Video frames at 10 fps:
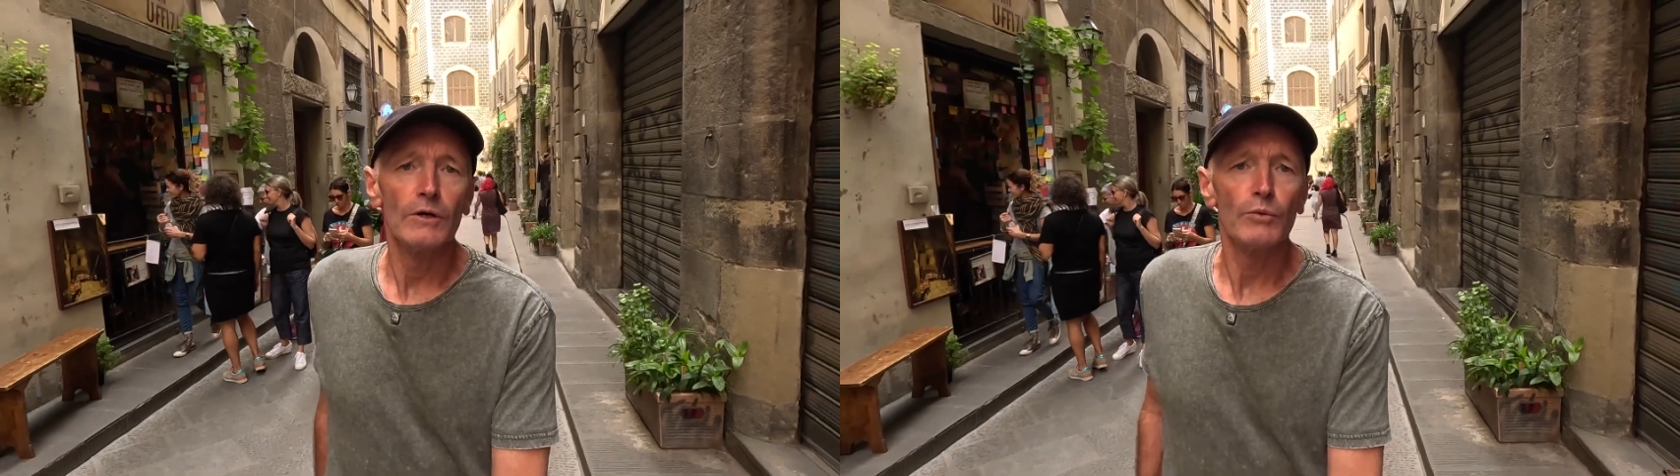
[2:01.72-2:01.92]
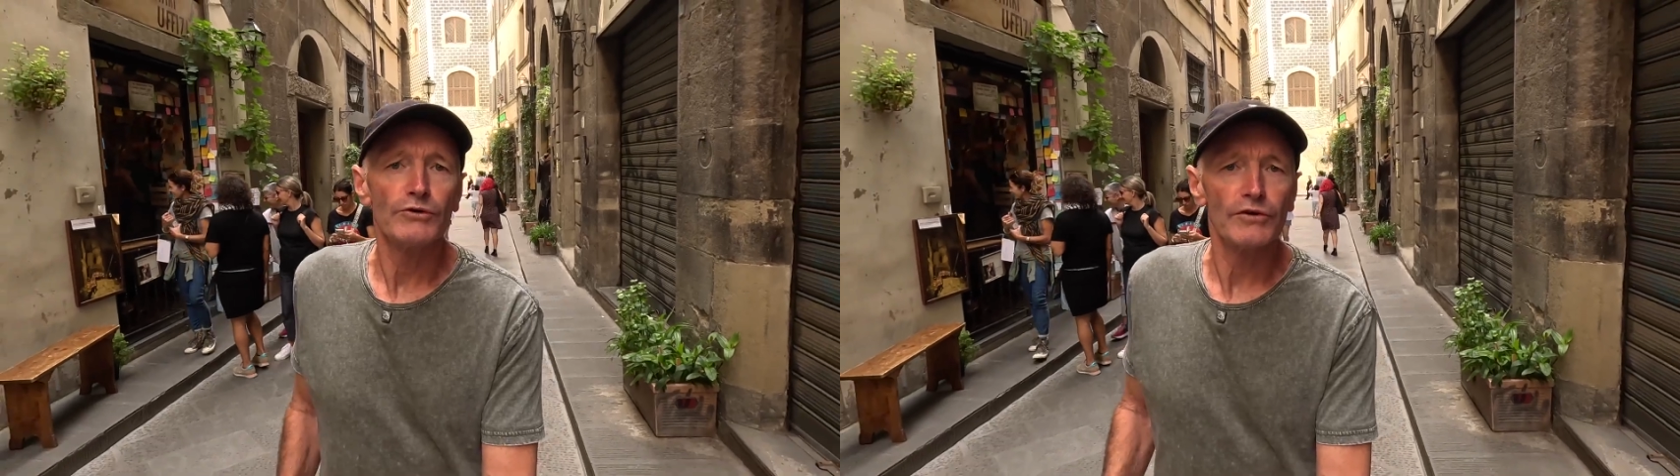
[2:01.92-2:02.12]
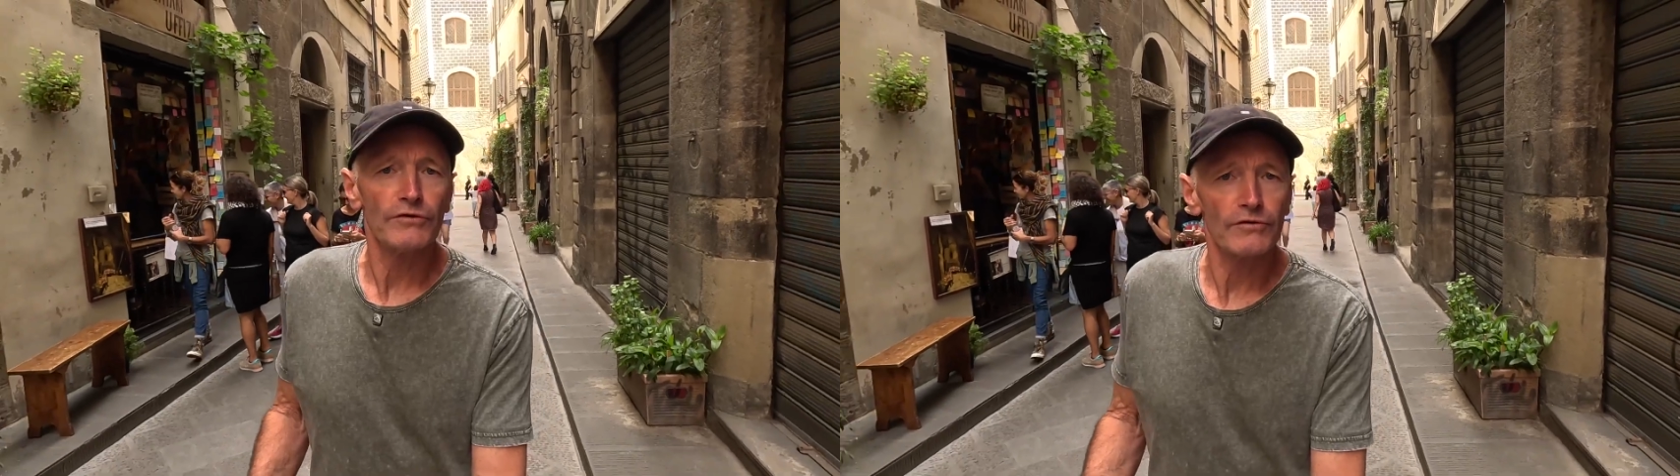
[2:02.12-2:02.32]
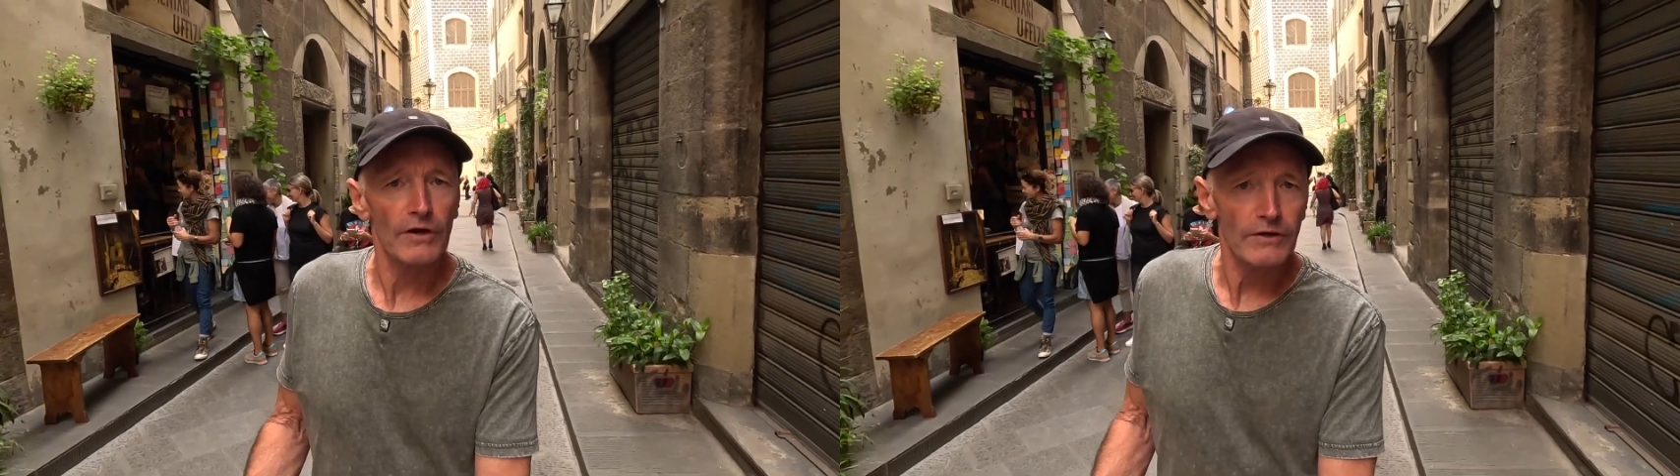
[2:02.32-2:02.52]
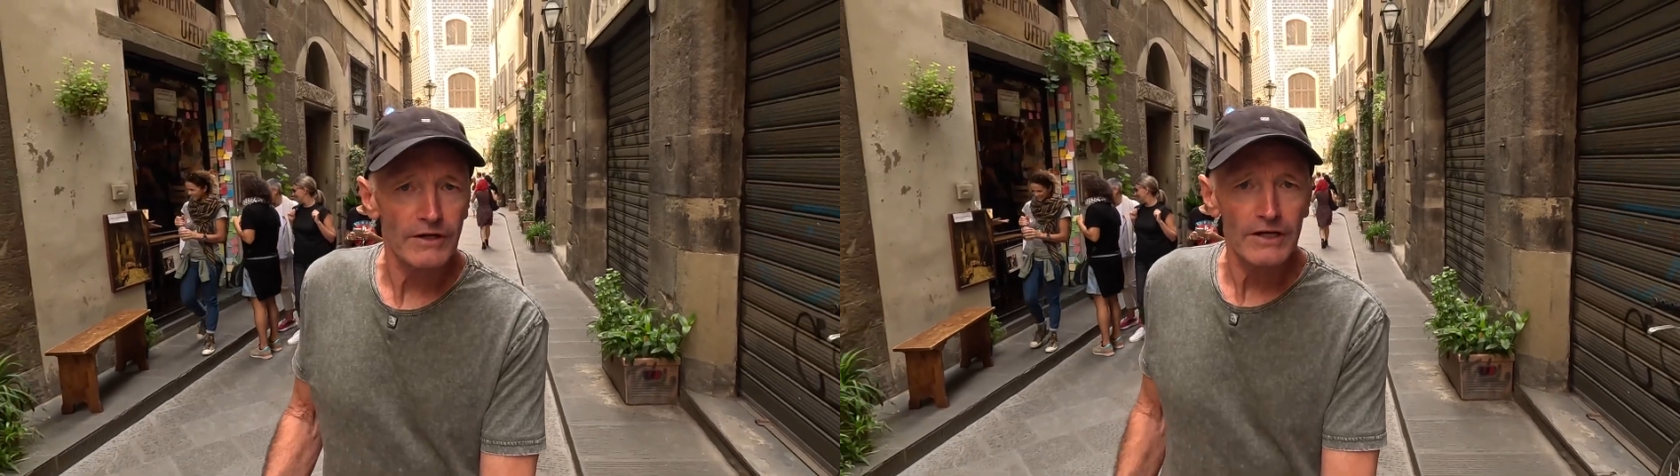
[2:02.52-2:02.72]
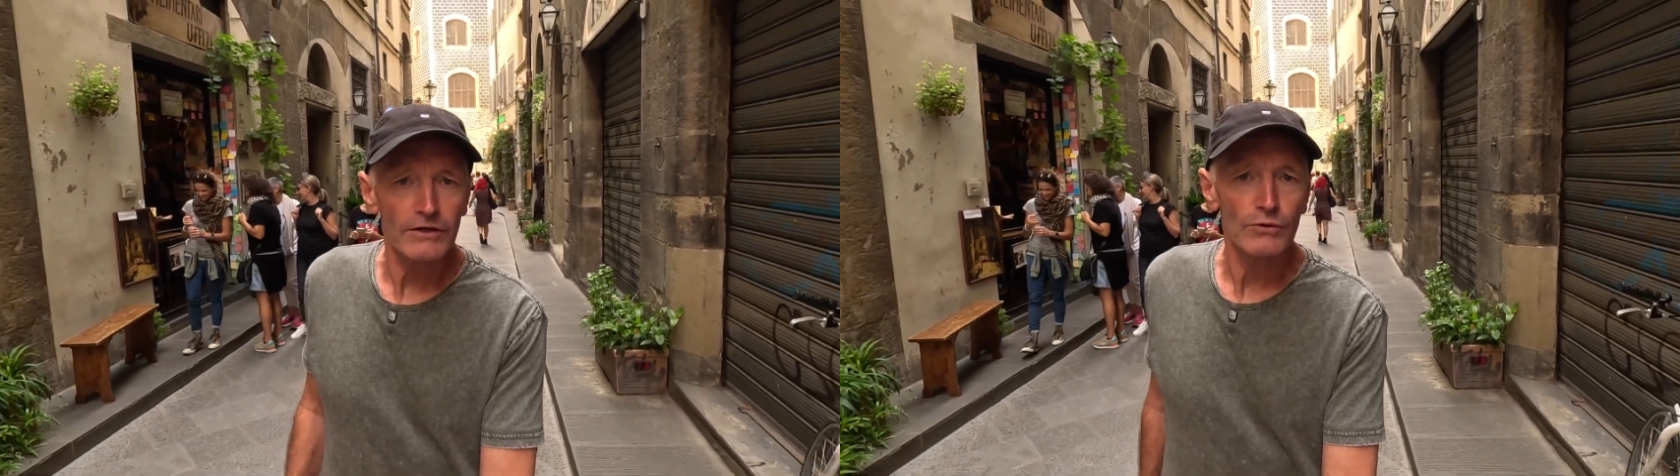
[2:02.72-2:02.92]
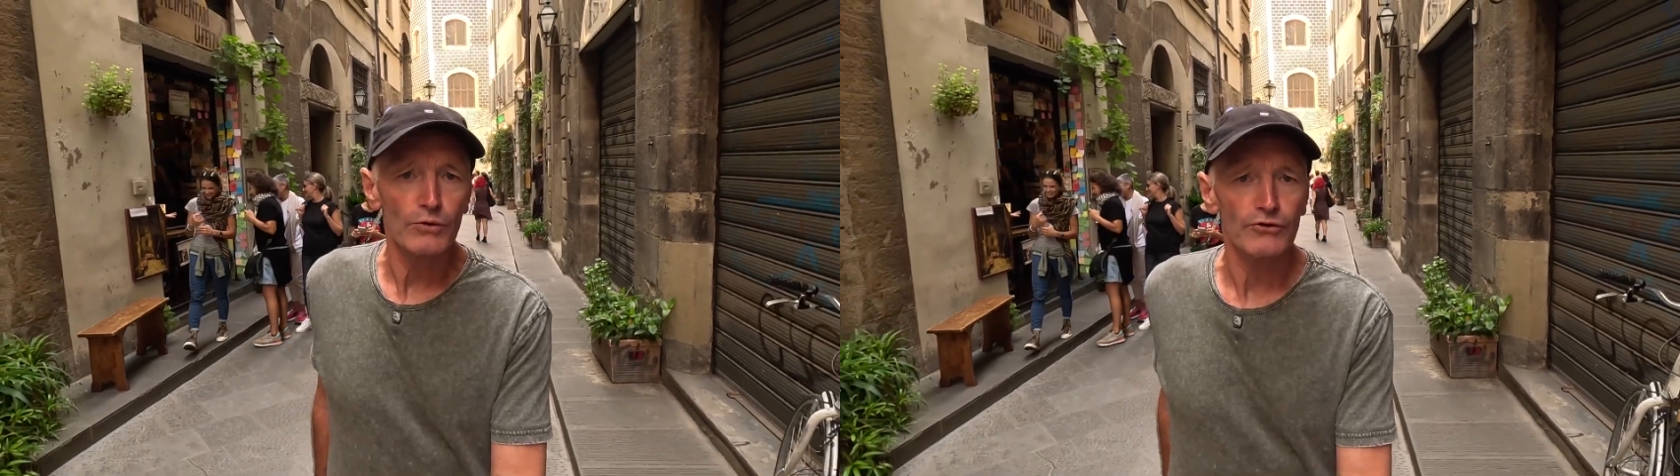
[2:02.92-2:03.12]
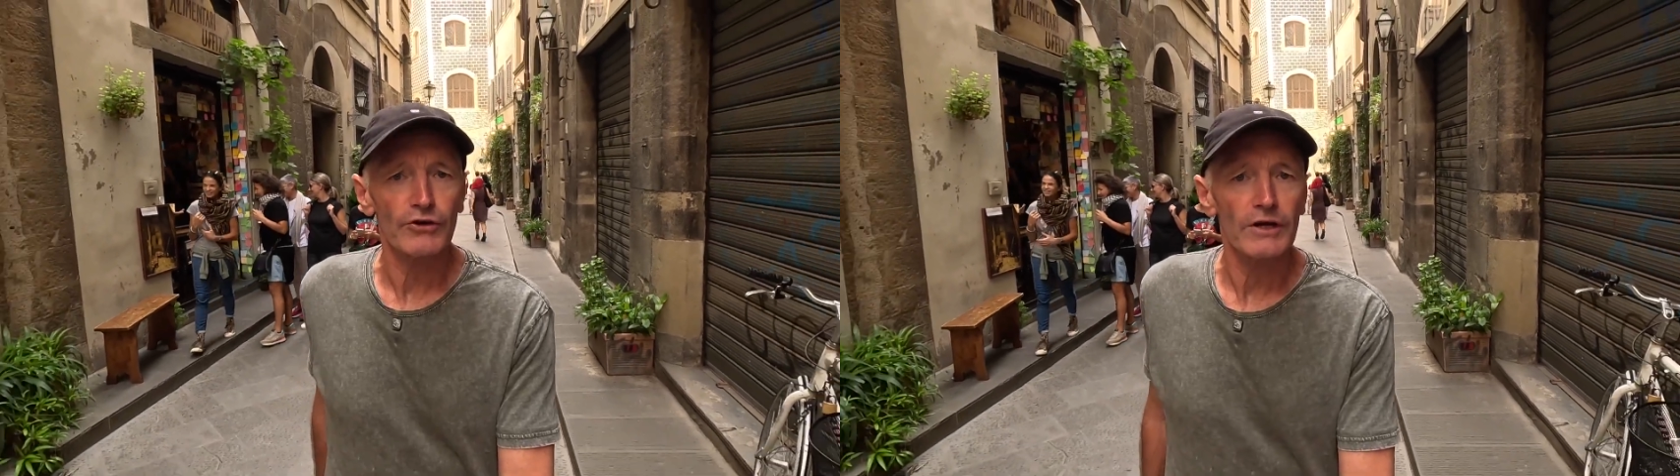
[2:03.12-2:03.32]
which is near
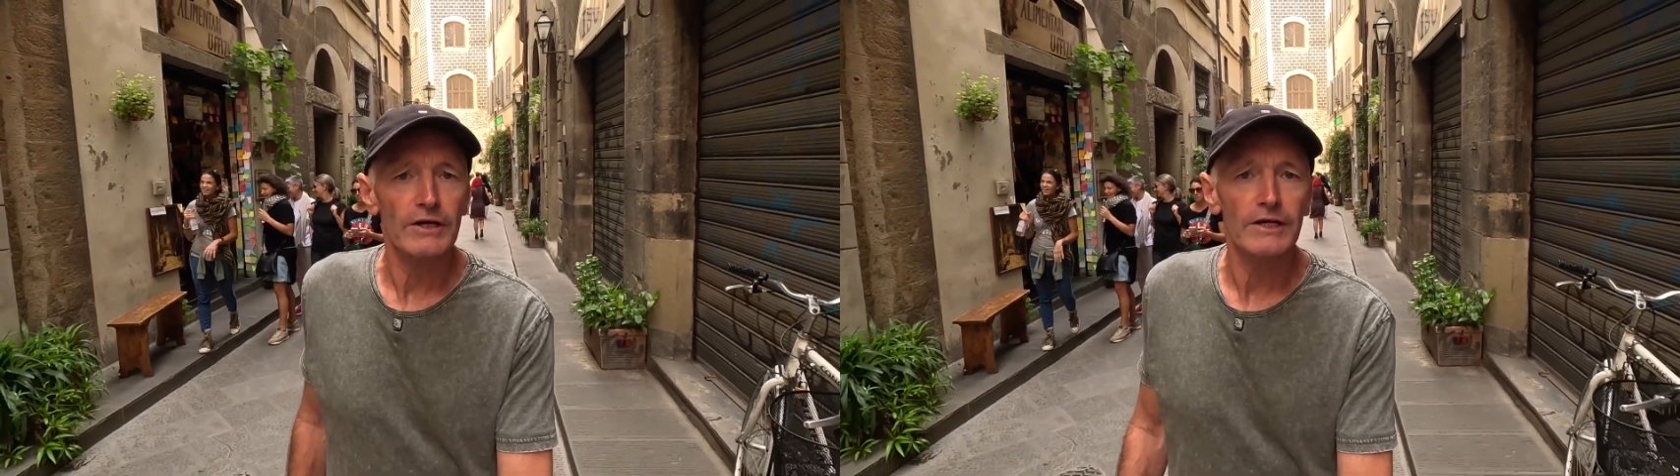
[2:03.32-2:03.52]
Norcia